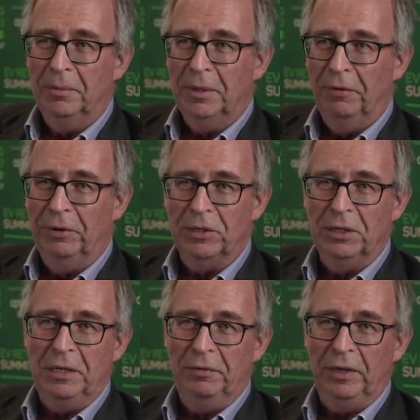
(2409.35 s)
if it's an
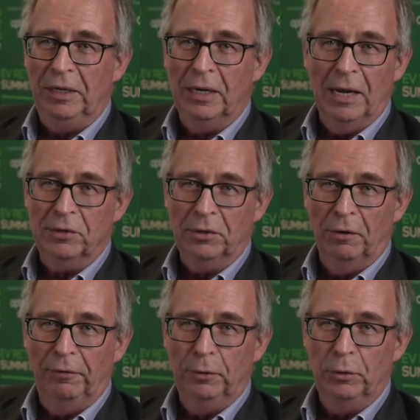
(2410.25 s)
EV and it hasn't got a
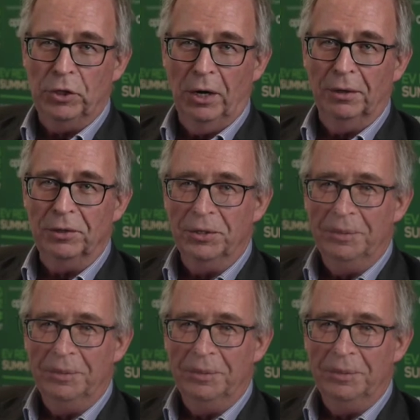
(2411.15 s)
full charge.